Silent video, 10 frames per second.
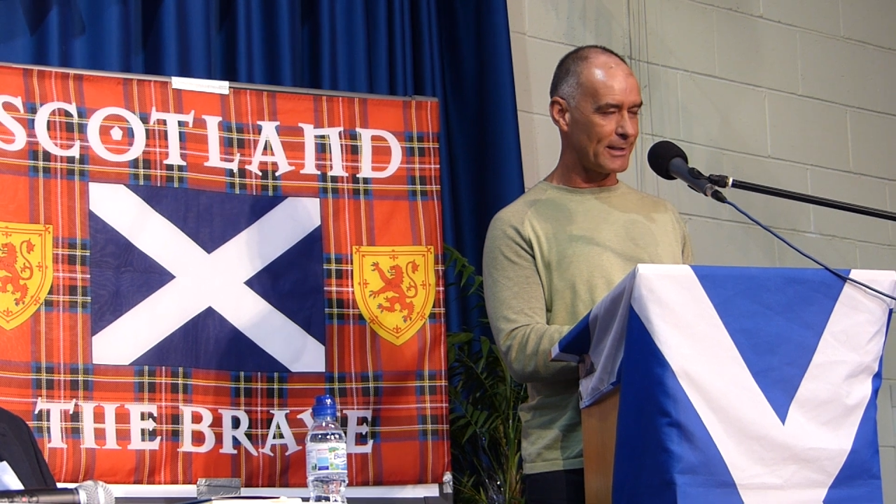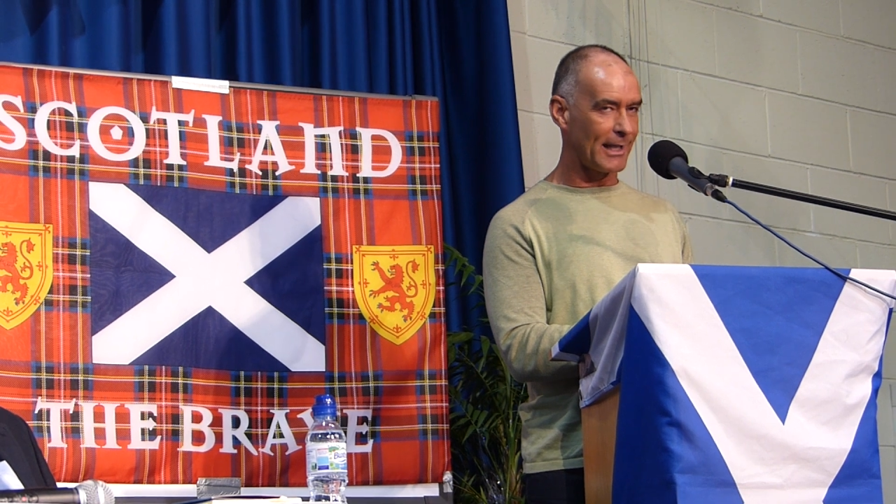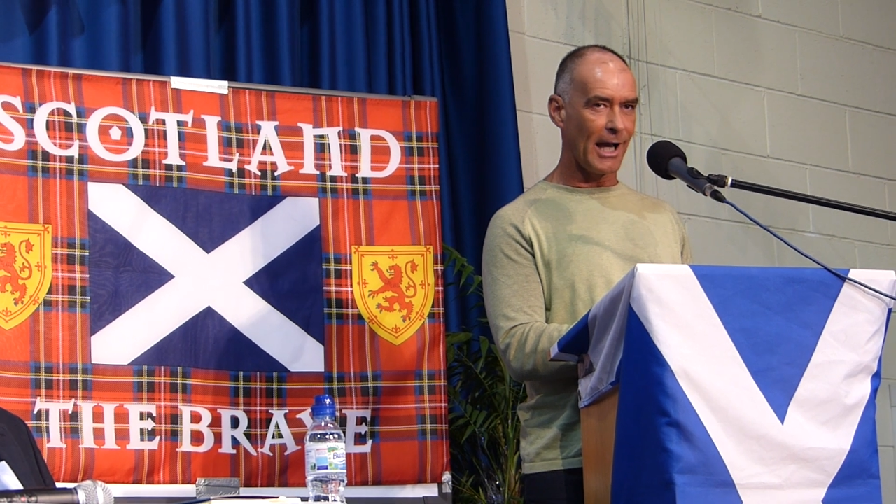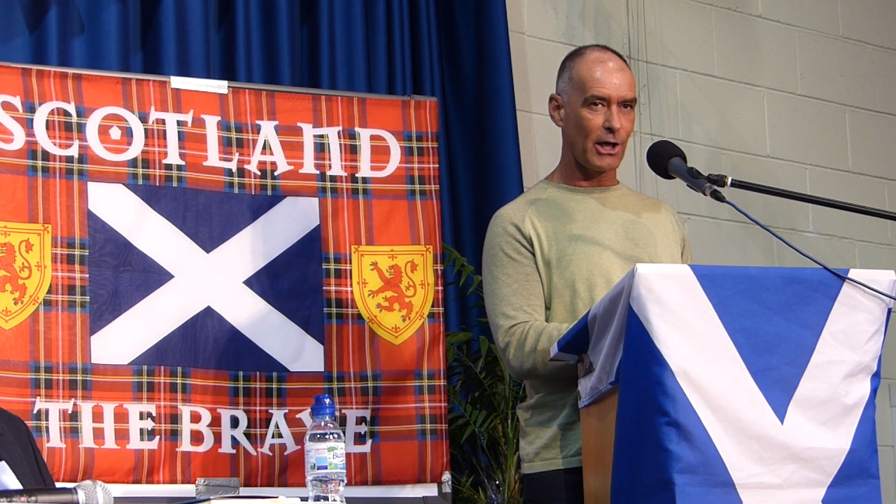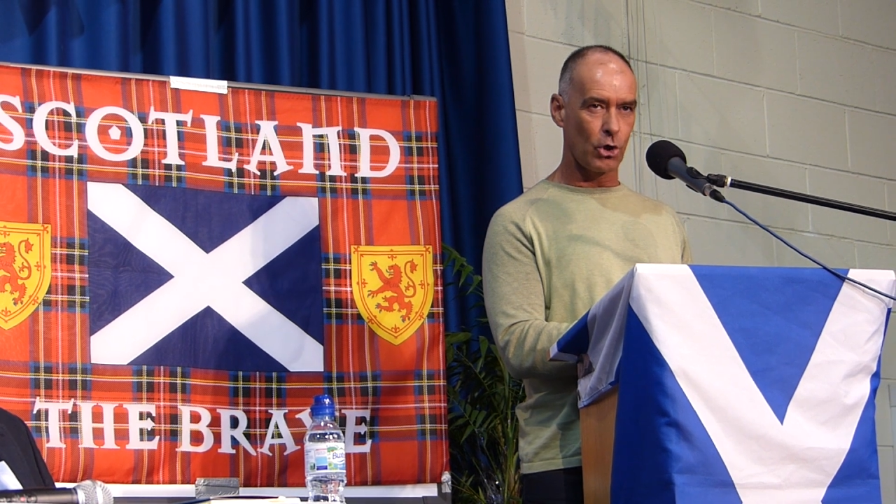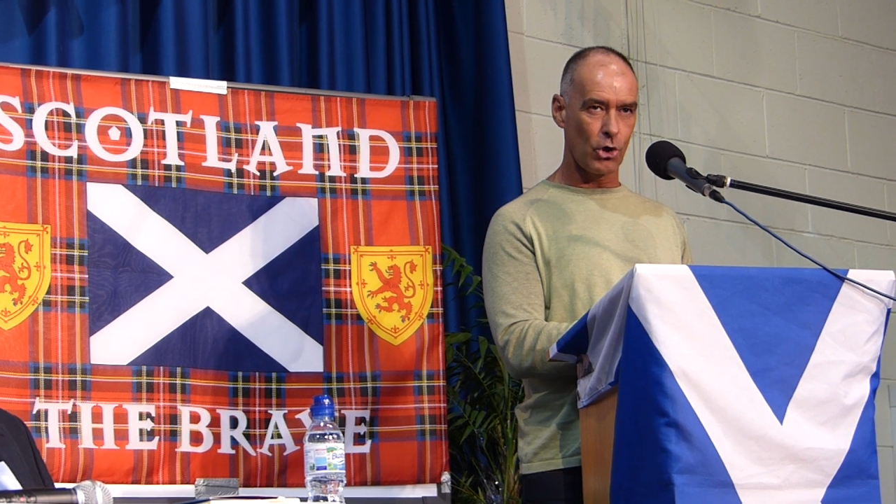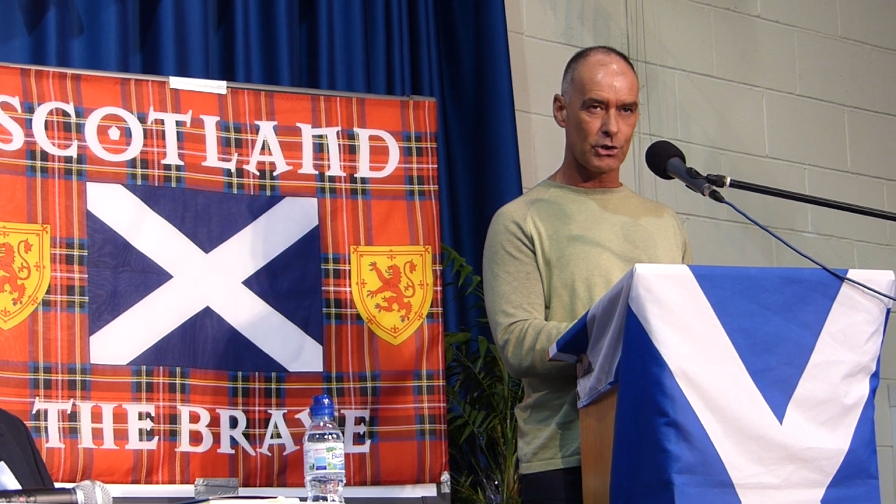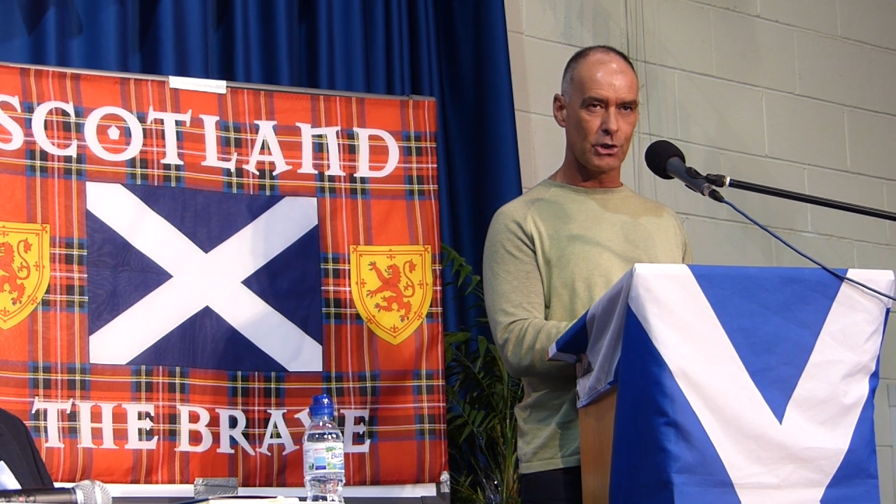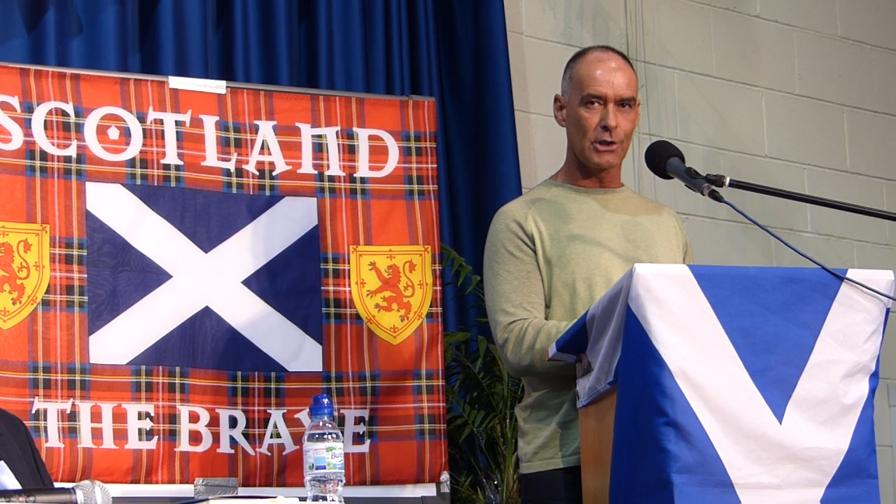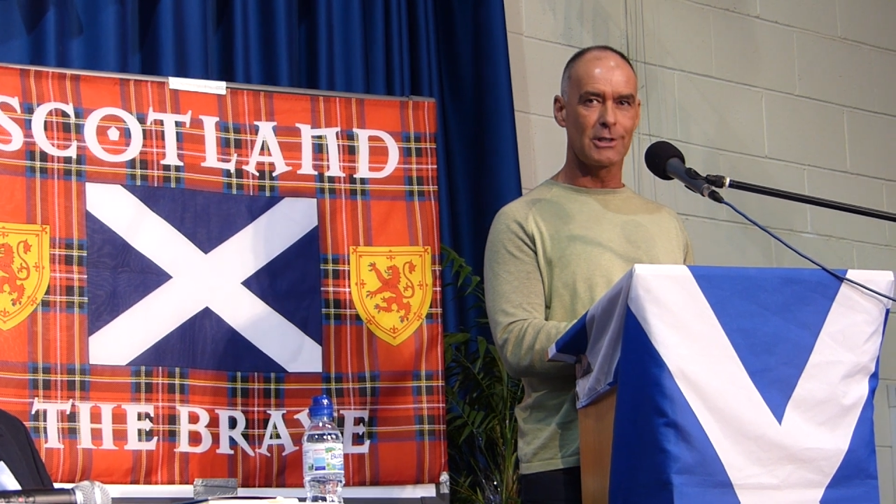to get
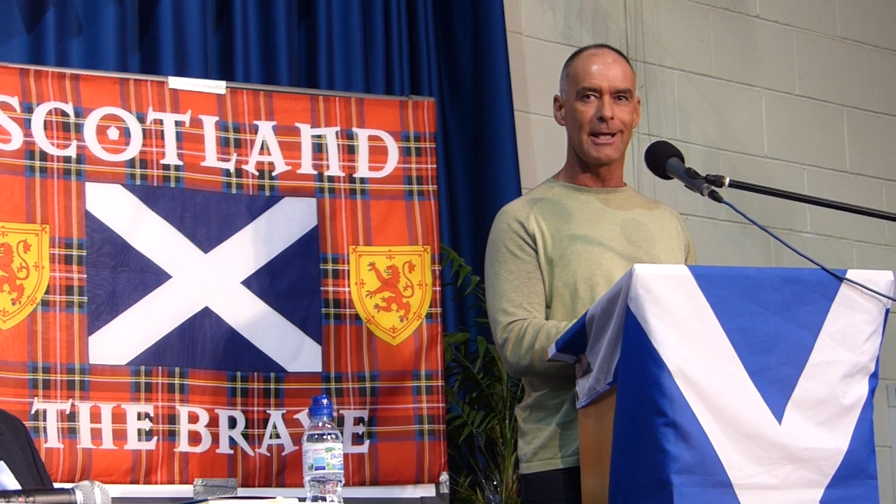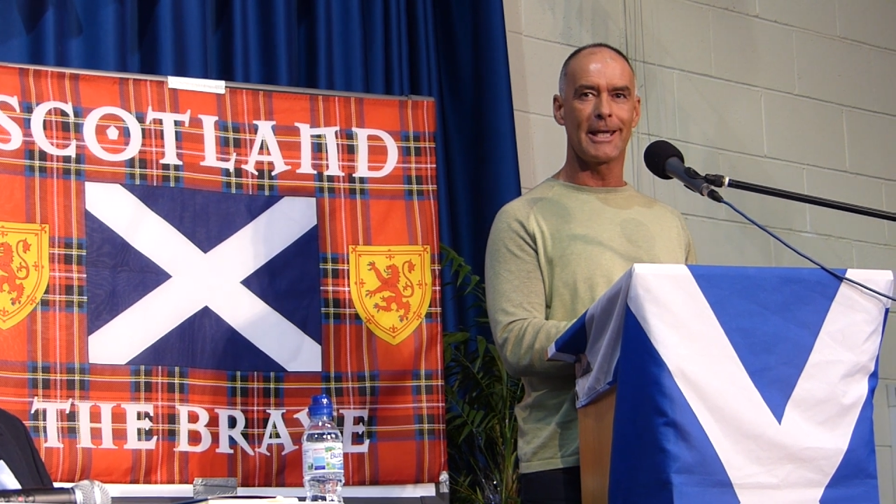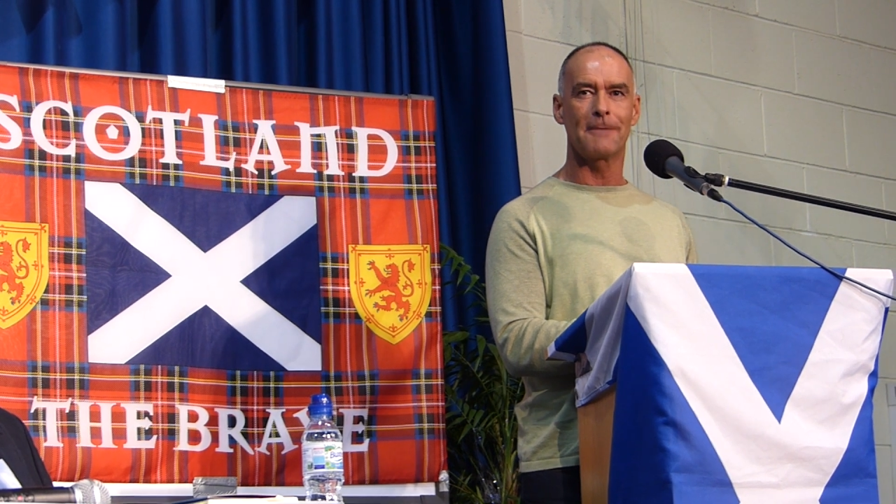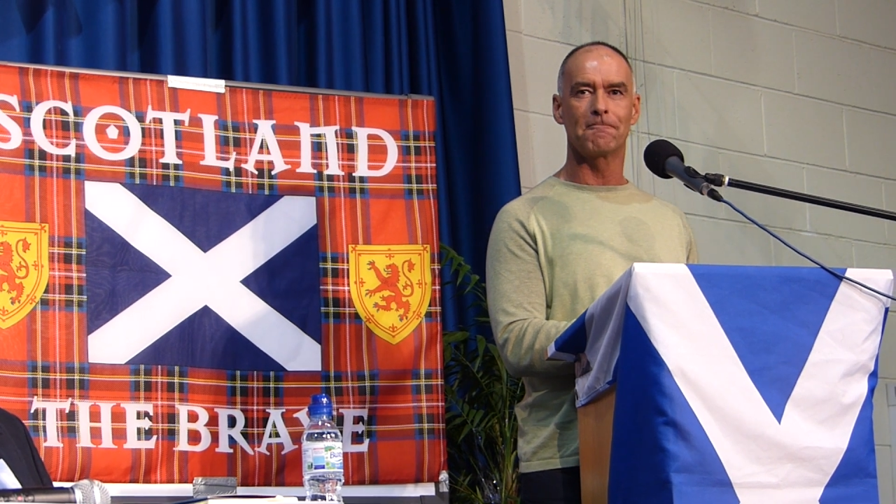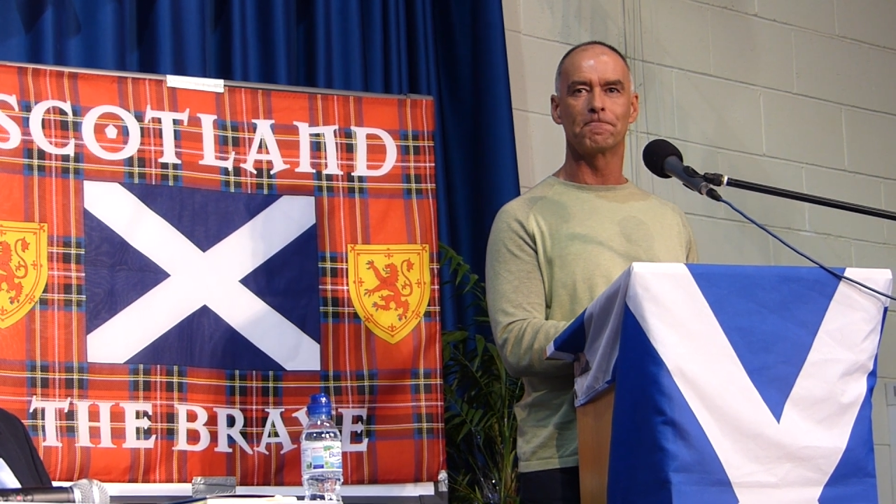across to you tonight